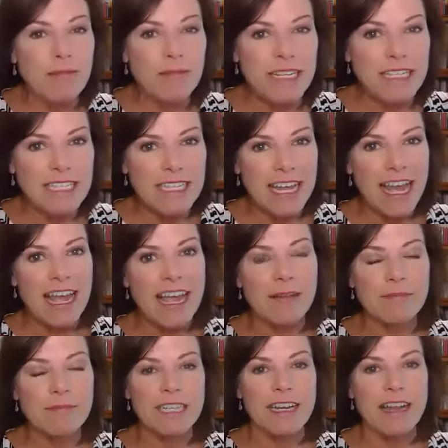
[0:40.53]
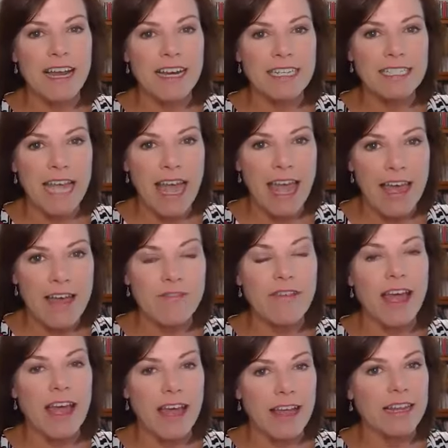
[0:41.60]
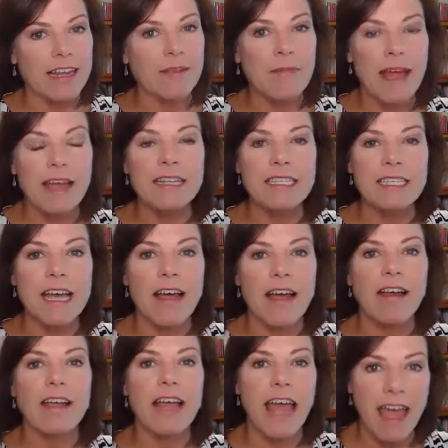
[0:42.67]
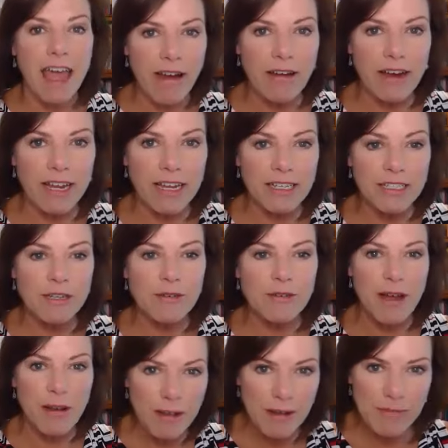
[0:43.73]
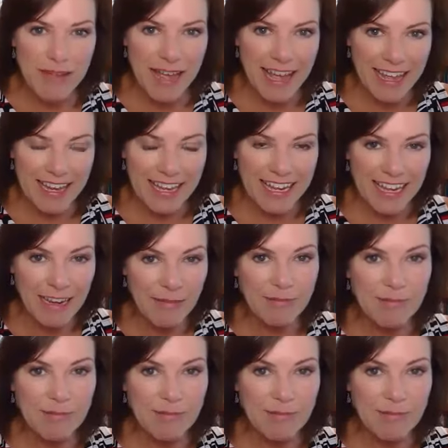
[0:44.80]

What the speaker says: me today, I'm delighted to have Alli McEntyre Gaharin. So welcome, Alli.